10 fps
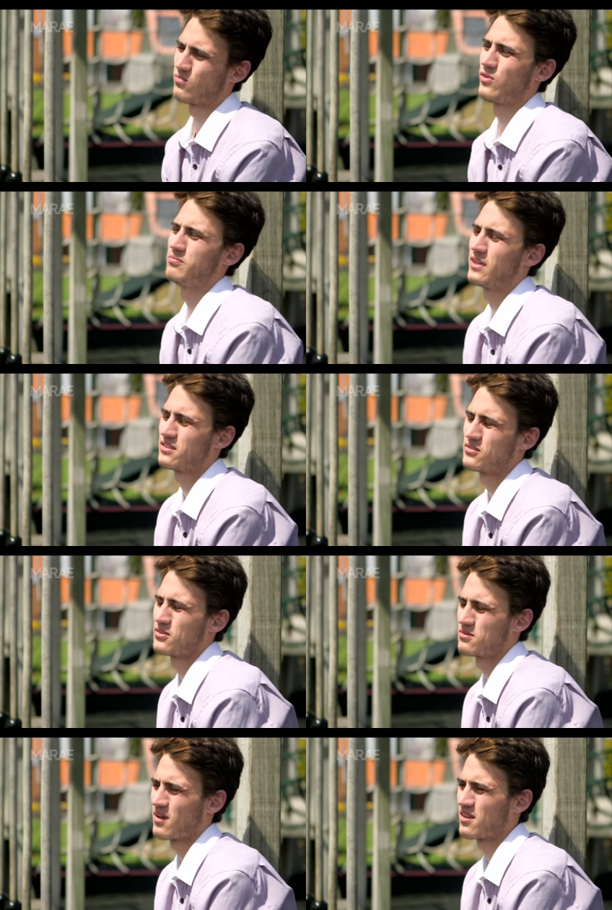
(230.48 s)
went back to
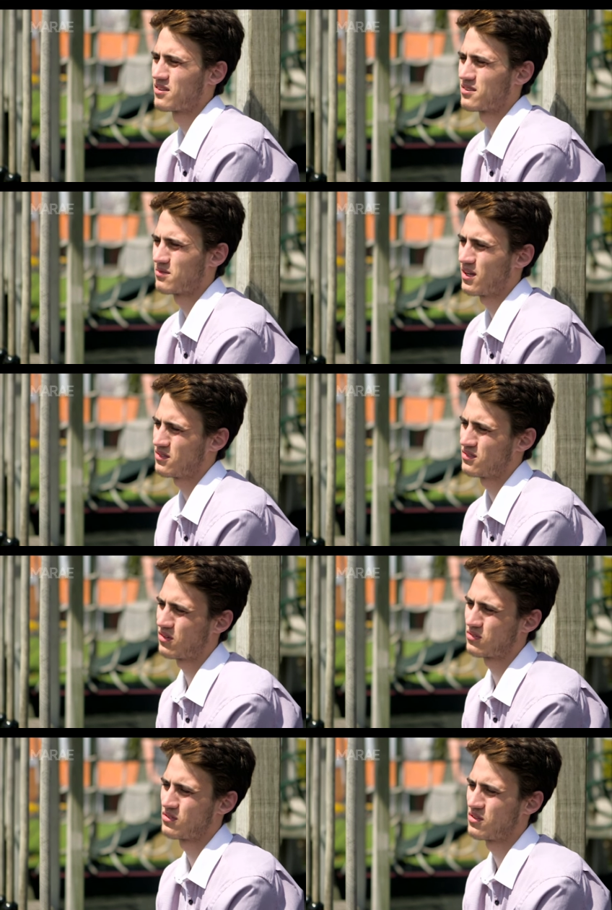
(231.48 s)
his mother's house,
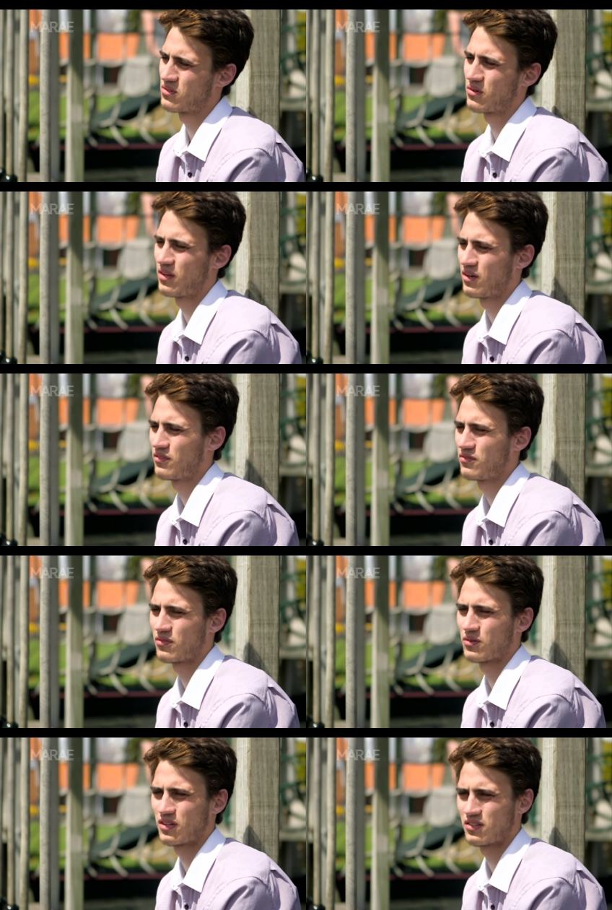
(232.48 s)
knocked on the door, you know,
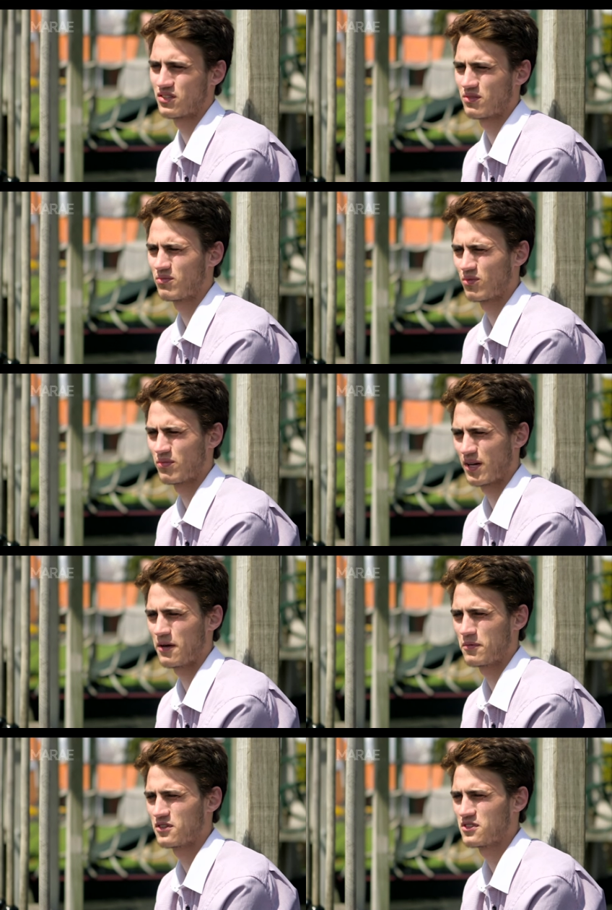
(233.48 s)
thought that she'd be
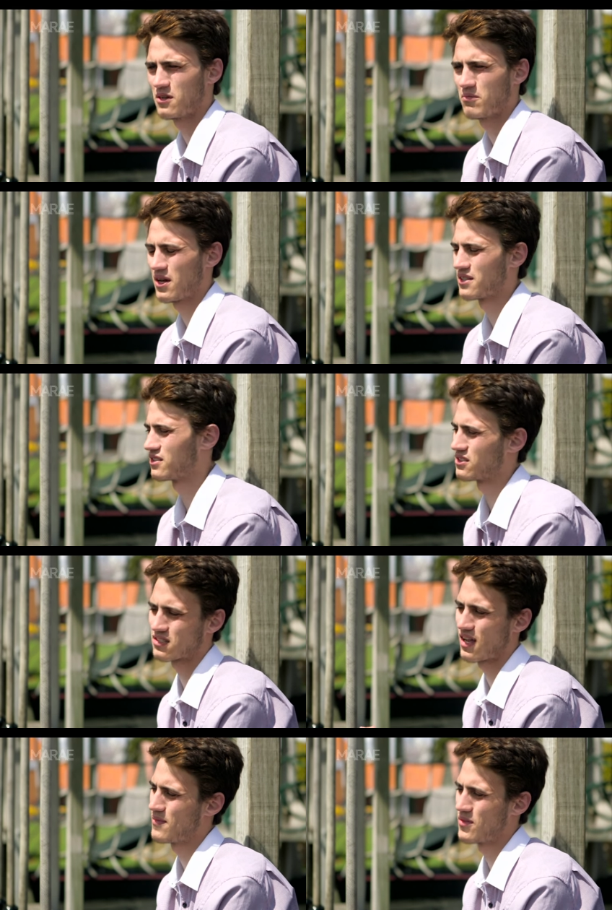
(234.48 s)
happy to see him back. She just
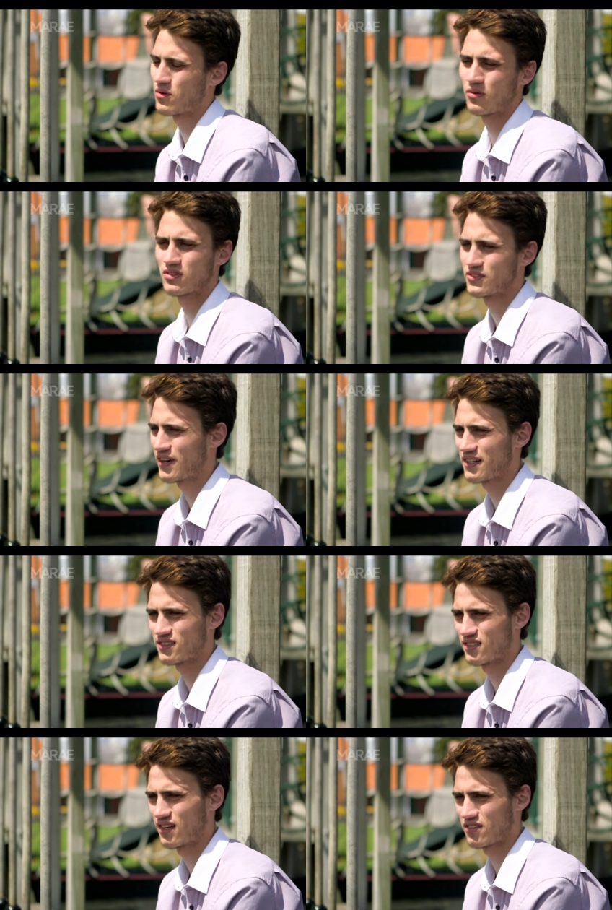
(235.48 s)
slammed the door in his
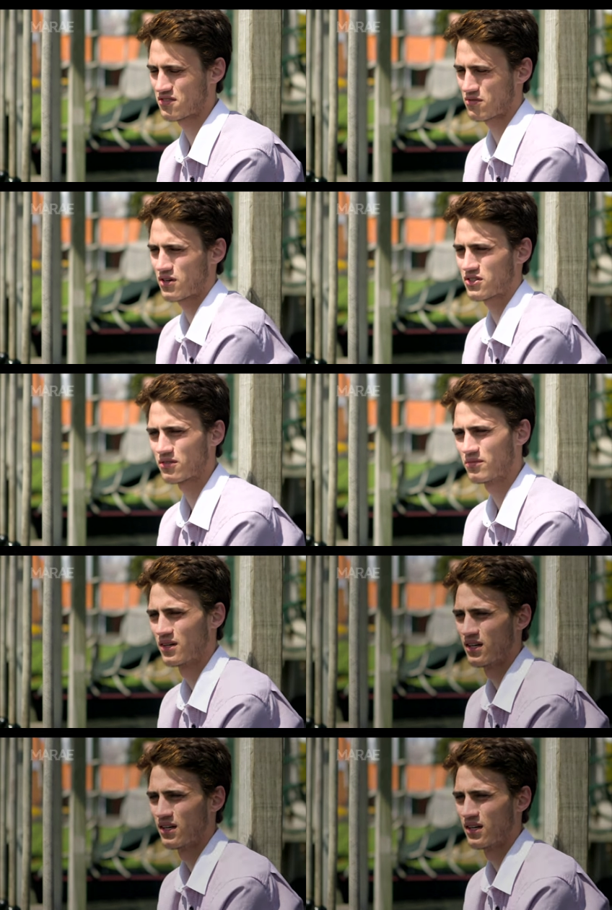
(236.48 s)
face and it just crushed him.